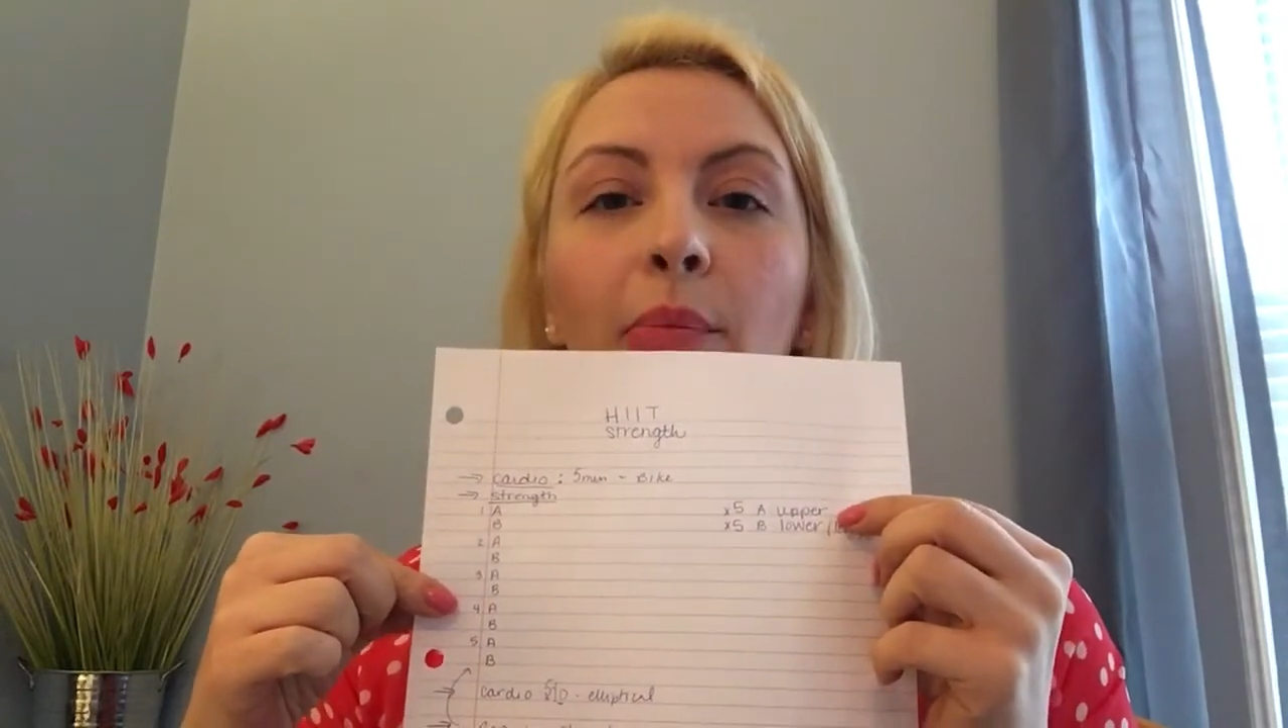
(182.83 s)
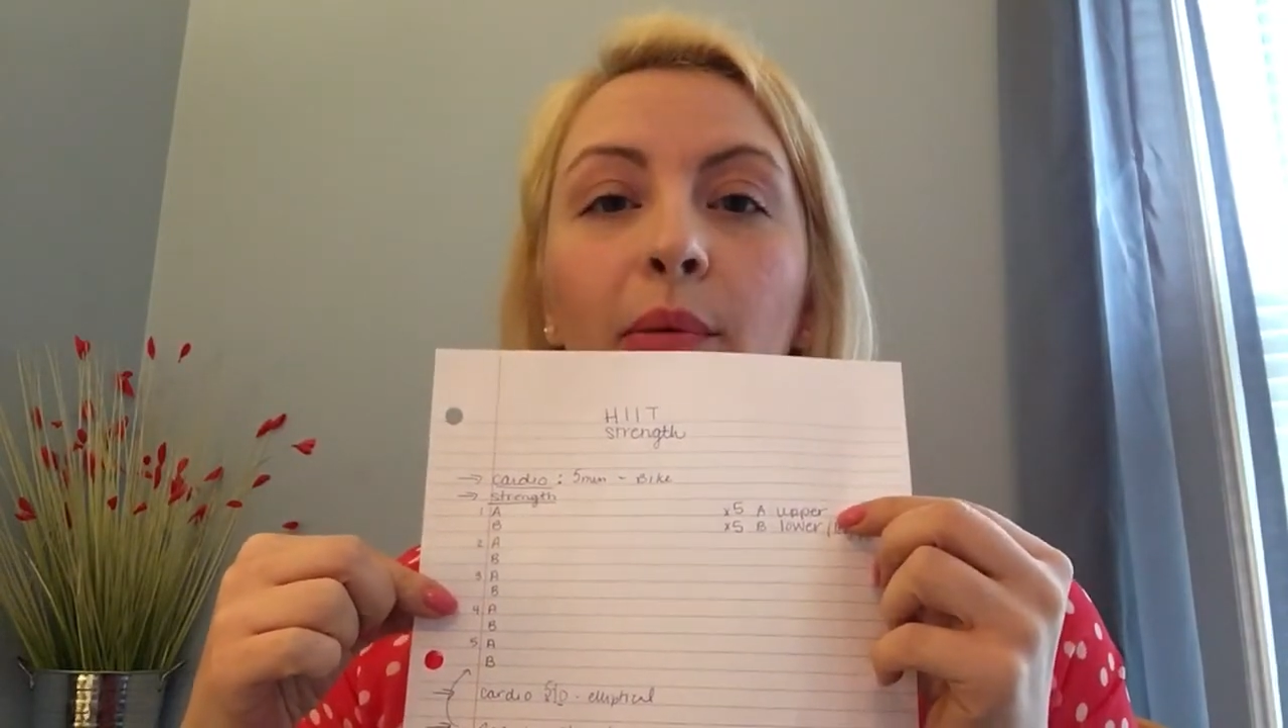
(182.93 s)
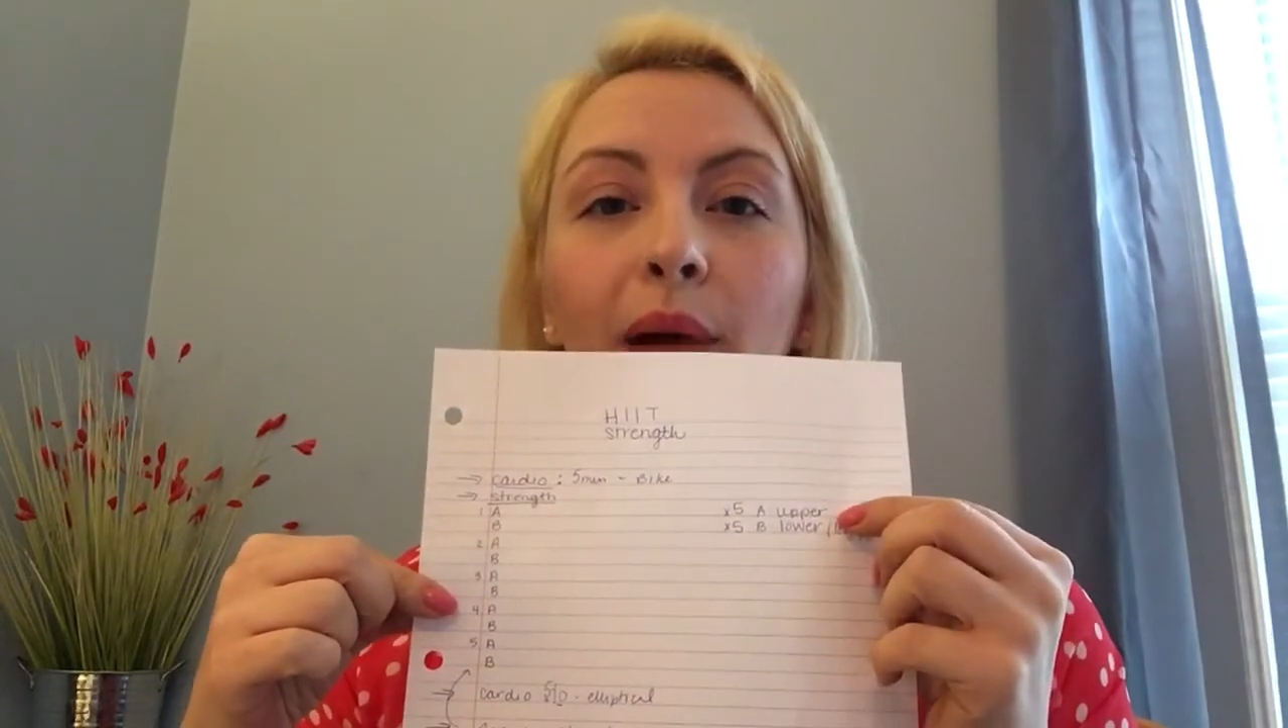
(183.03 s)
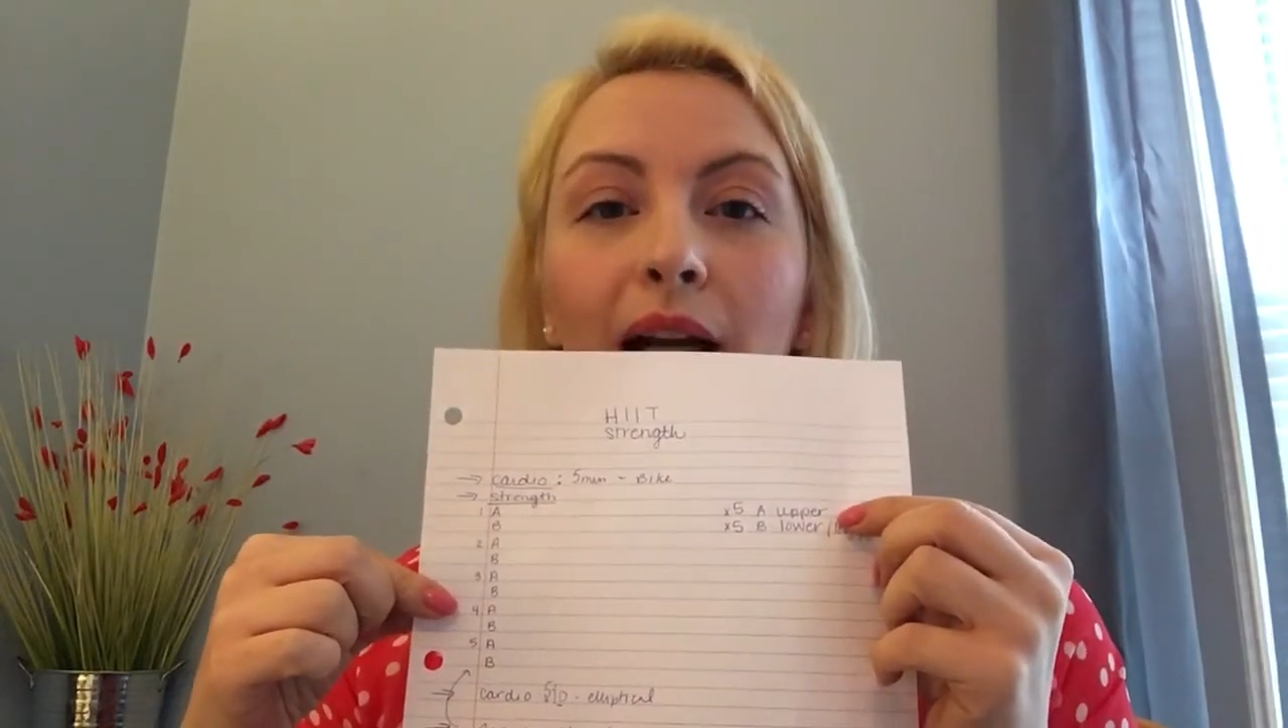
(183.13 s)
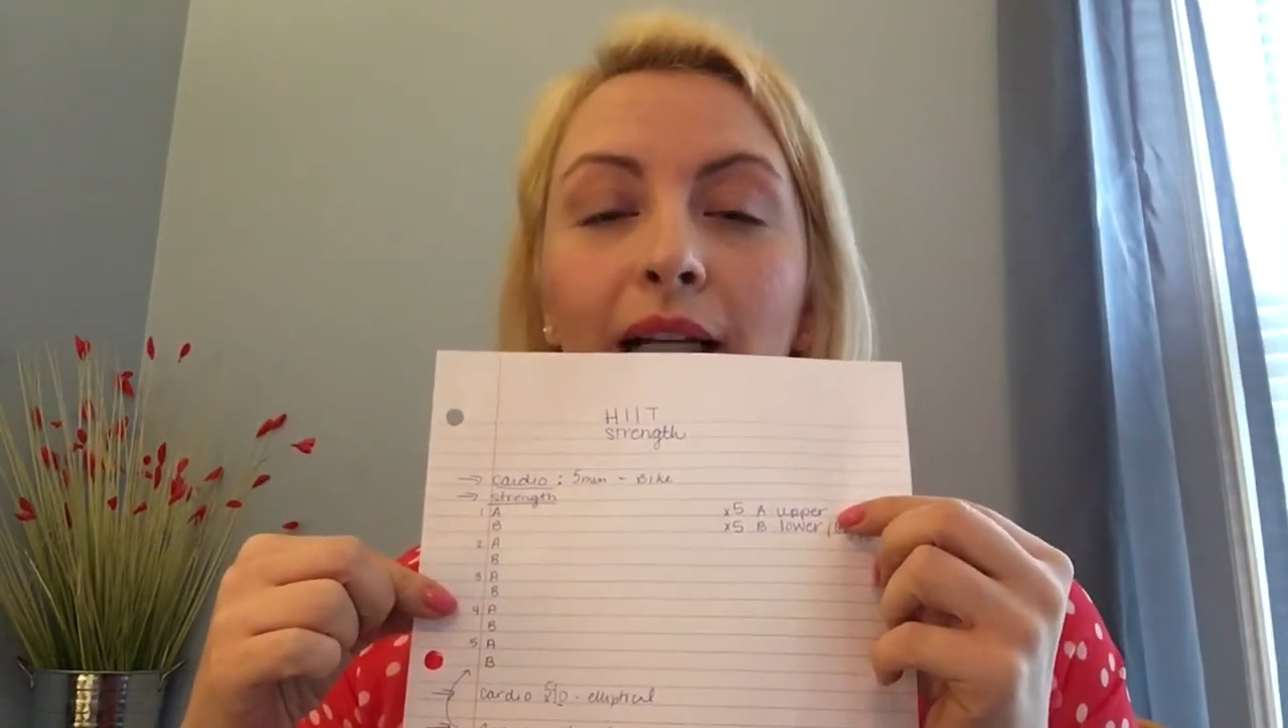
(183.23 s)

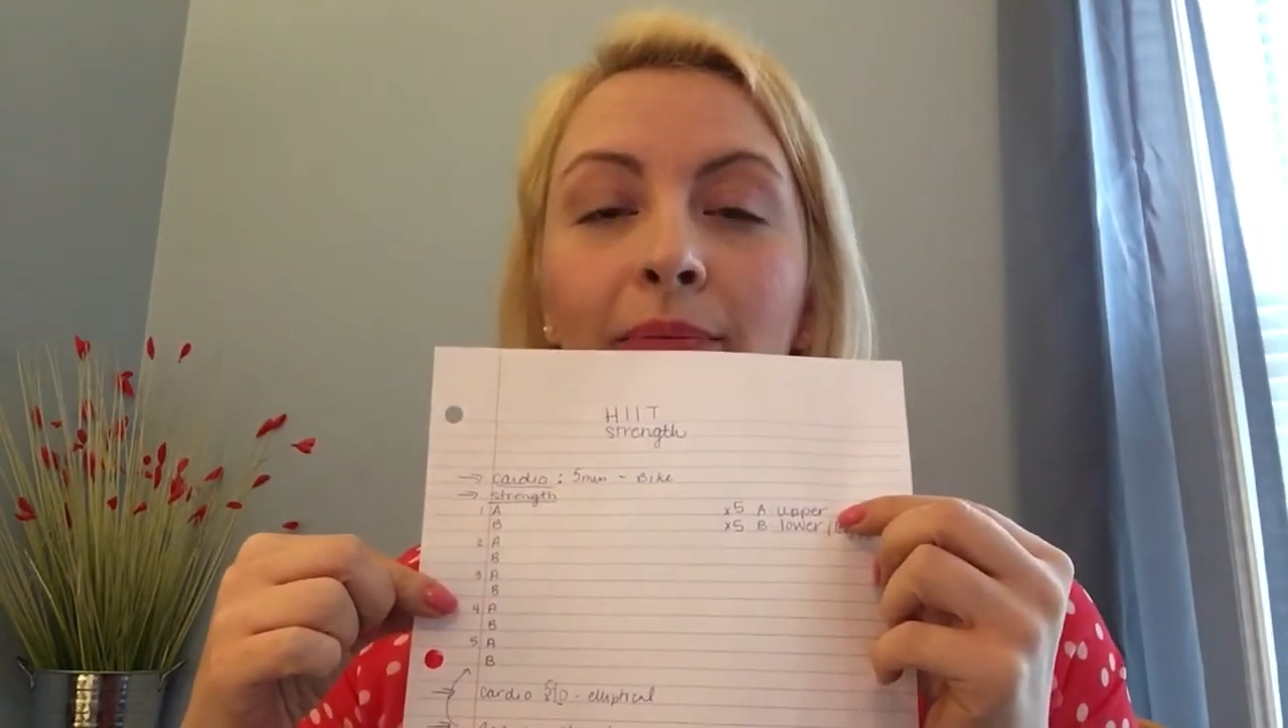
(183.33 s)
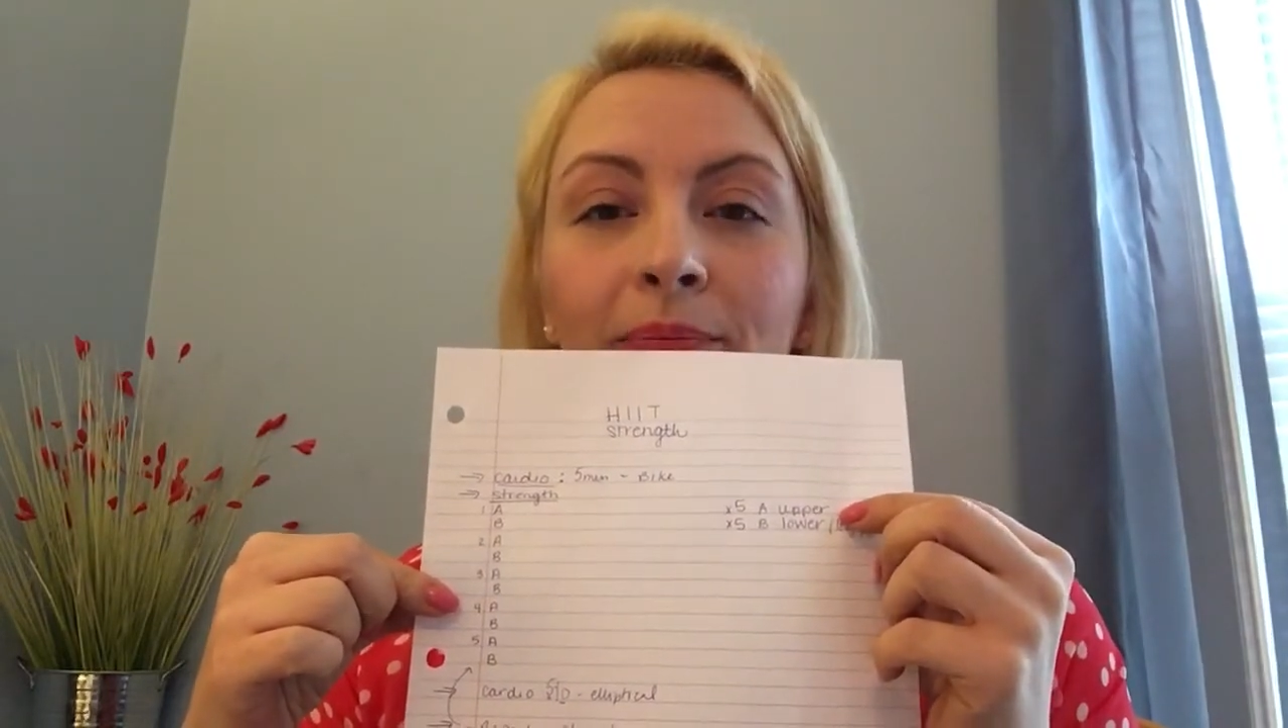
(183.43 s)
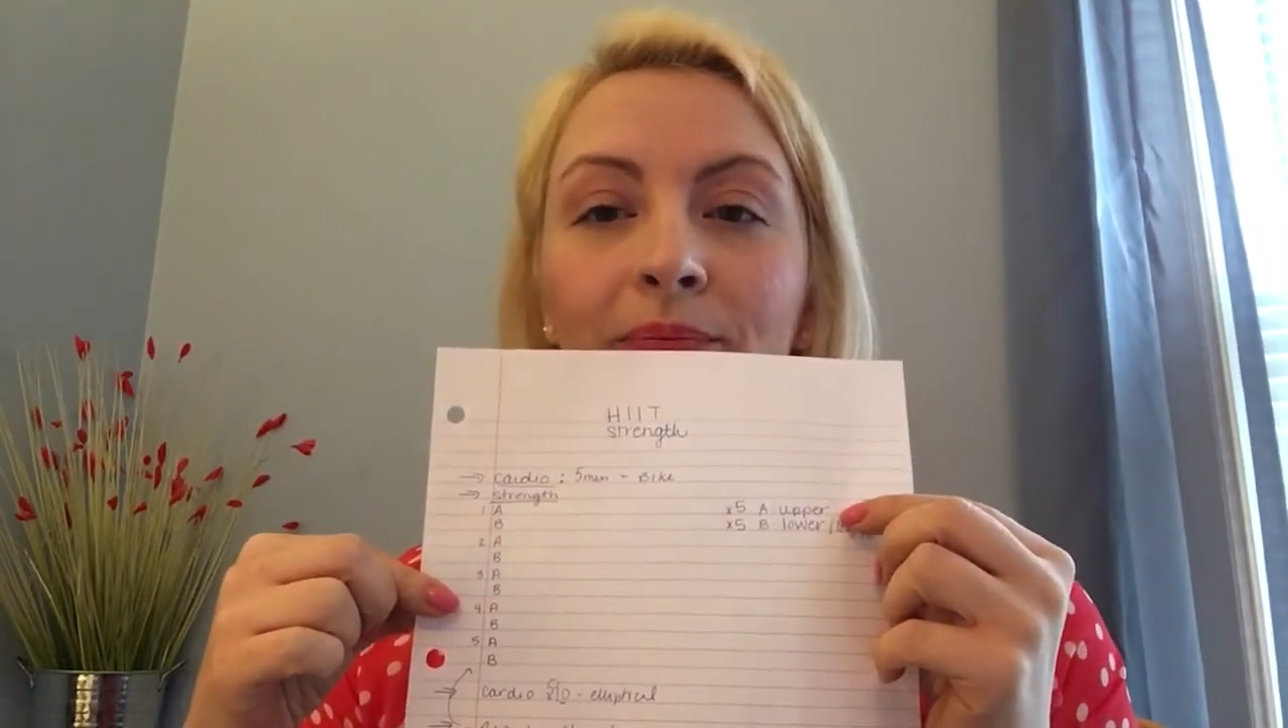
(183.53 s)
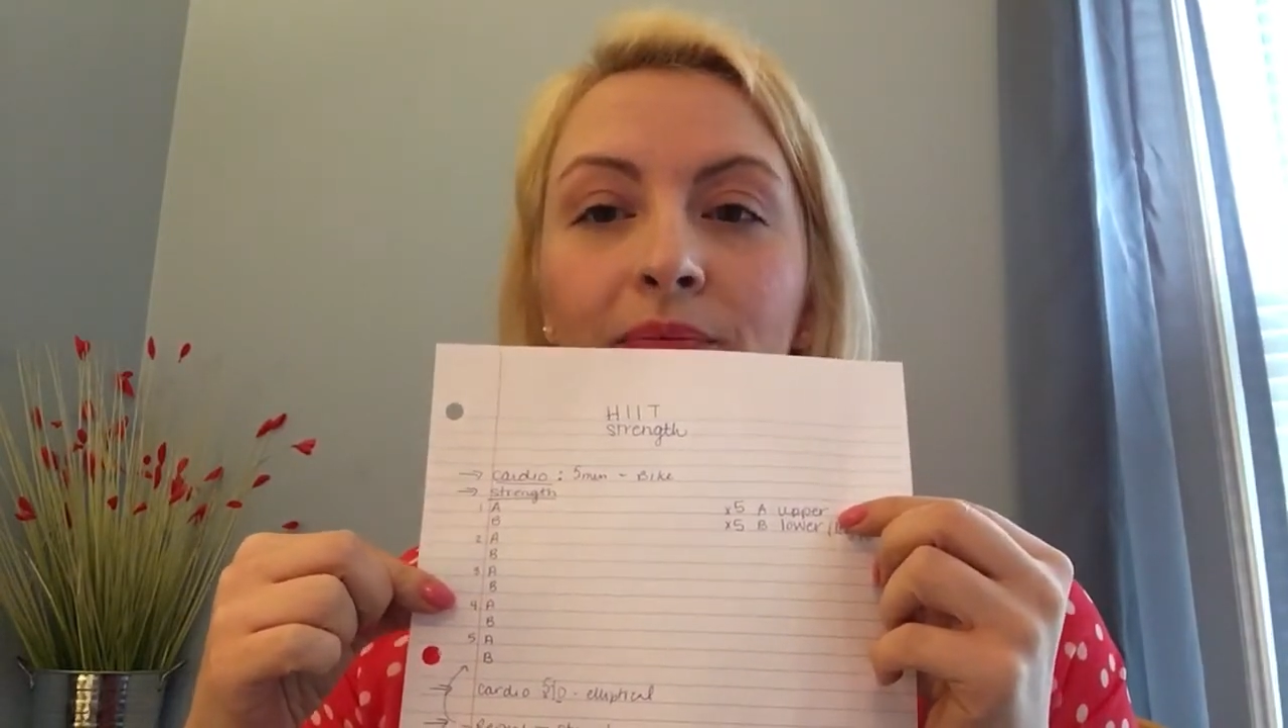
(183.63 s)
upper body,